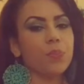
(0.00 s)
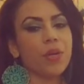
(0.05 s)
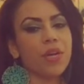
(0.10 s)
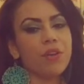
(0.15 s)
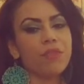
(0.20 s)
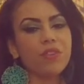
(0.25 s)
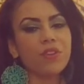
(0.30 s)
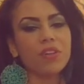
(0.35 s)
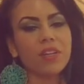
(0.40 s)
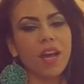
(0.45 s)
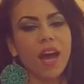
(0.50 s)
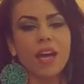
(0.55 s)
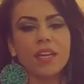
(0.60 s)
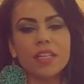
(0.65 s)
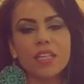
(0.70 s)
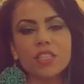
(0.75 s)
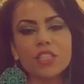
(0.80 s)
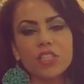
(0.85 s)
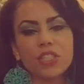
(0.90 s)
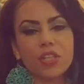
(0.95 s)
But if you're not
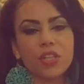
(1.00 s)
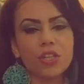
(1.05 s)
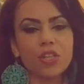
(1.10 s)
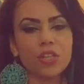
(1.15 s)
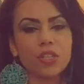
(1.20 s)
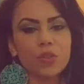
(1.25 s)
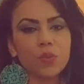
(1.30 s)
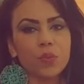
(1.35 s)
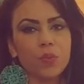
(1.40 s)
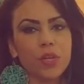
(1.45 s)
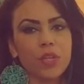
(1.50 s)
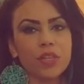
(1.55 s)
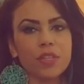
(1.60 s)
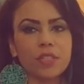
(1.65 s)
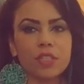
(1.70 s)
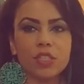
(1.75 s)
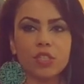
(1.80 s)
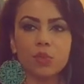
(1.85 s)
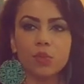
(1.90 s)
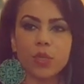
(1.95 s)
concerned
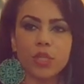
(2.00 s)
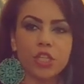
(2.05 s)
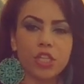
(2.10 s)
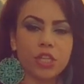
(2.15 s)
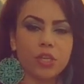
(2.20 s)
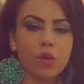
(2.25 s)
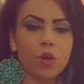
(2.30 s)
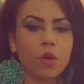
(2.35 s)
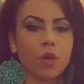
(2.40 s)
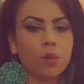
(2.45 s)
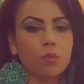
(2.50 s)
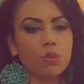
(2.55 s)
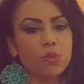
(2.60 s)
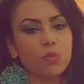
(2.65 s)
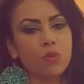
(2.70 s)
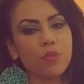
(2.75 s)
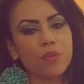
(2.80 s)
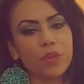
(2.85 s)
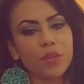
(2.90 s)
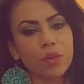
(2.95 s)
with switching homes,
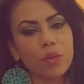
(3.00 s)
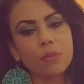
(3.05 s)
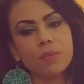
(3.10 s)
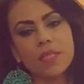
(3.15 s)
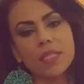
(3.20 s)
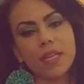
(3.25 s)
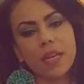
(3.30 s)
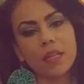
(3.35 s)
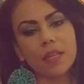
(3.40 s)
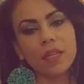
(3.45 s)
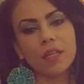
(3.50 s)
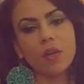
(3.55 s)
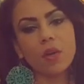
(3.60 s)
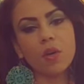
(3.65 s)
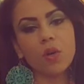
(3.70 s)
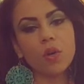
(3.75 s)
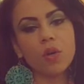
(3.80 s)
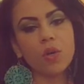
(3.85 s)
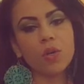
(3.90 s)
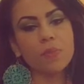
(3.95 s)
moving homes, selling a
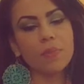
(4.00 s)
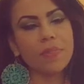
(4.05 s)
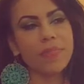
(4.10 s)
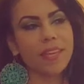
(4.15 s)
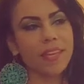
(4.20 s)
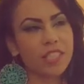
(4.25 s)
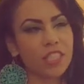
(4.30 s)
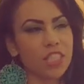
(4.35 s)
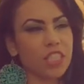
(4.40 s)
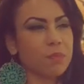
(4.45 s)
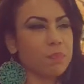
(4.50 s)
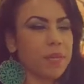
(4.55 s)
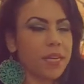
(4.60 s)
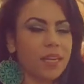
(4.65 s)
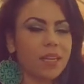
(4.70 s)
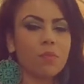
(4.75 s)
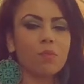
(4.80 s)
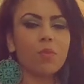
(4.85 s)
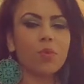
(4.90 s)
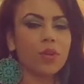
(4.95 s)
home, then just
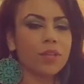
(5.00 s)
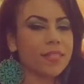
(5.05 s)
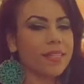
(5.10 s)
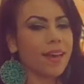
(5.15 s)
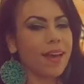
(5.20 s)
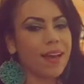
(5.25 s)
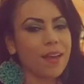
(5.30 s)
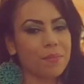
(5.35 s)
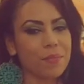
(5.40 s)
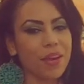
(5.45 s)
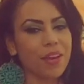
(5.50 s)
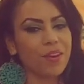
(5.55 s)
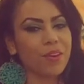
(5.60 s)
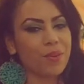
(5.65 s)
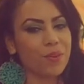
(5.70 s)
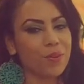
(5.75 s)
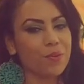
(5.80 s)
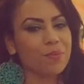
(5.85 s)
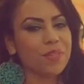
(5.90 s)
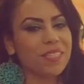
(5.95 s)
spending more time at
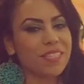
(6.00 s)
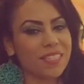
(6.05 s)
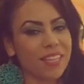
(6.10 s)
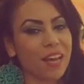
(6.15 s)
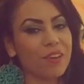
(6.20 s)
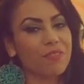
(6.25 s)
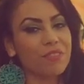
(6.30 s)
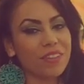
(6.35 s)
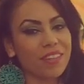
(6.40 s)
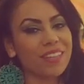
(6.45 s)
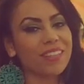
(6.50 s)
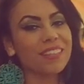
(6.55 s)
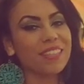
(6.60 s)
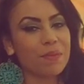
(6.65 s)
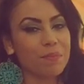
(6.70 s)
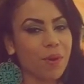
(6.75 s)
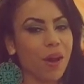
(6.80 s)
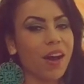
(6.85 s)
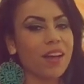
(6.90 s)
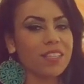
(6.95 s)
home is definitely
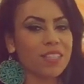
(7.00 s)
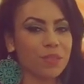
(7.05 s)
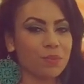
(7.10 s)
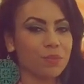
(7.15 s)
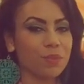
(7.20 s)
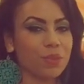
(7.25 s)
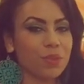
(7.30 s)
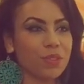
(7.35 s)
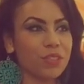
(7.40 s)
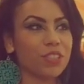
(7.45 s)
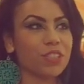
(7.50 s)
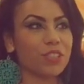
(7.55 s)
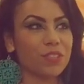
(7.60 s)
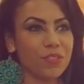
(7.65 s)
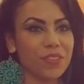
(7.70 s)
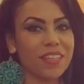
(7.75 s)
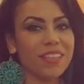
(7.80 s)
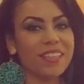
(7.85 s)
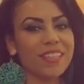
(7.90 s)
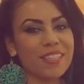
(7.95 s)
possible
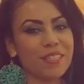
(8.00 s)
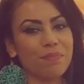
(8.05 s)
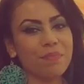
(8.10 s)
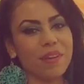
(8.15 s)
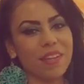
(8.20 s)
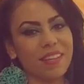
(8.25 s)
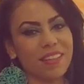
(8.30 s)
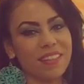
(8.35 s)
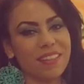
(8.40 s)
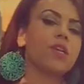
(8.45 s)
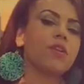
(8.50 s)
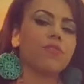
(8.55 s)
during this month.